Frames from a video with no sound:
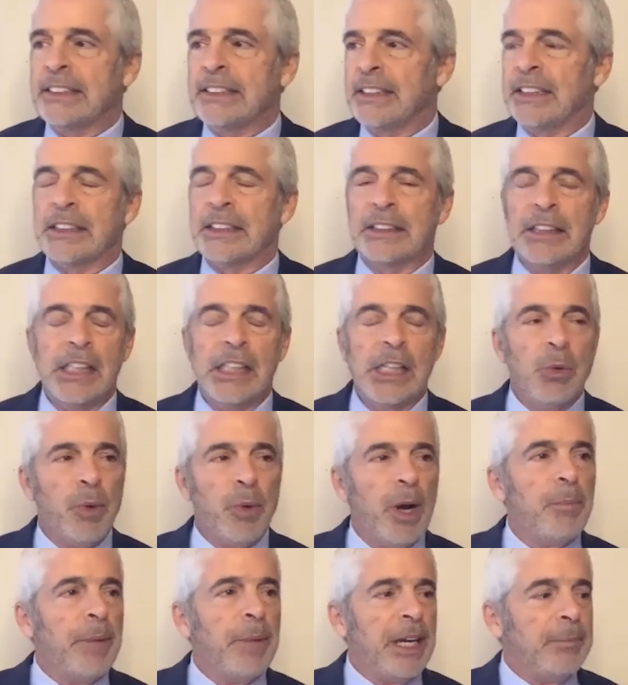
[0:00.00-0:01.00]
And
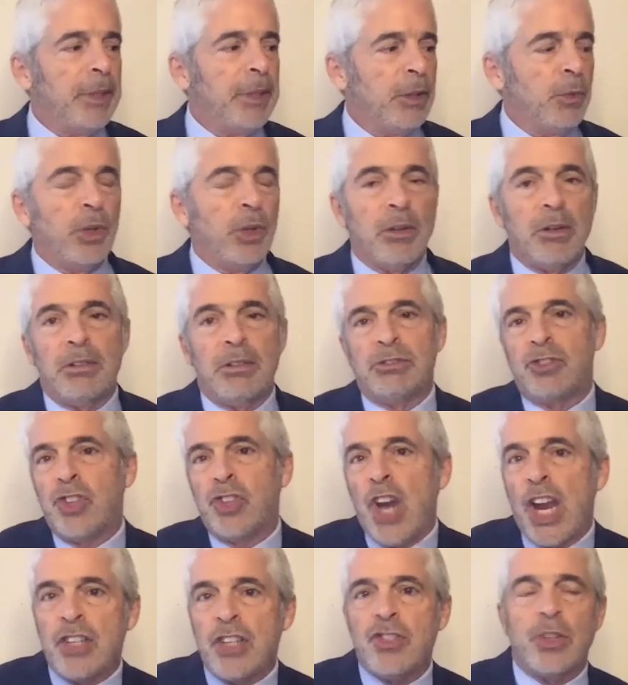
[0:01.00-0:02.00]
well, maybe we'll
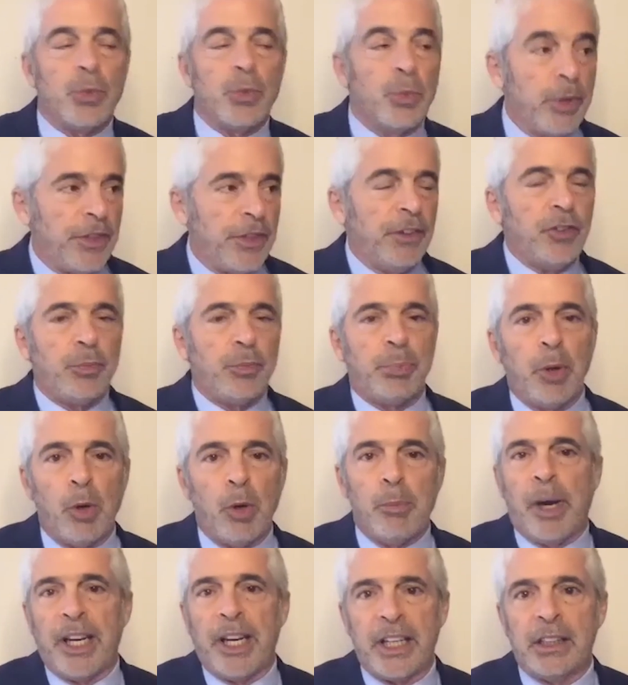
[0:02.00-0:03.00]
change it with this
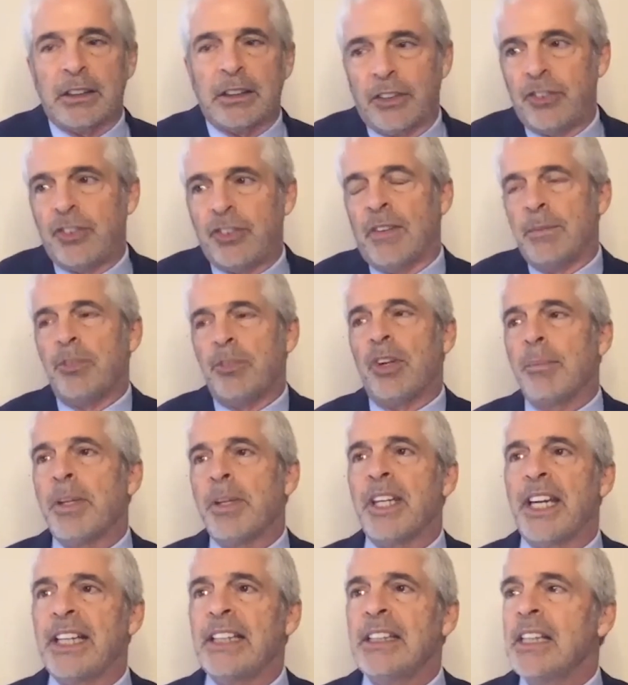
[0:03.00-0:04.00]
probiotic. Let's give them some of
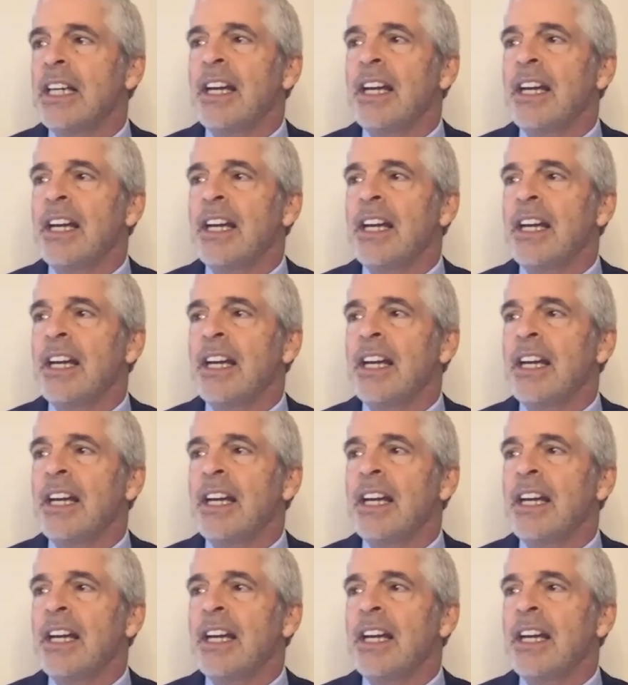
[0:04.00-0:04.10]
that.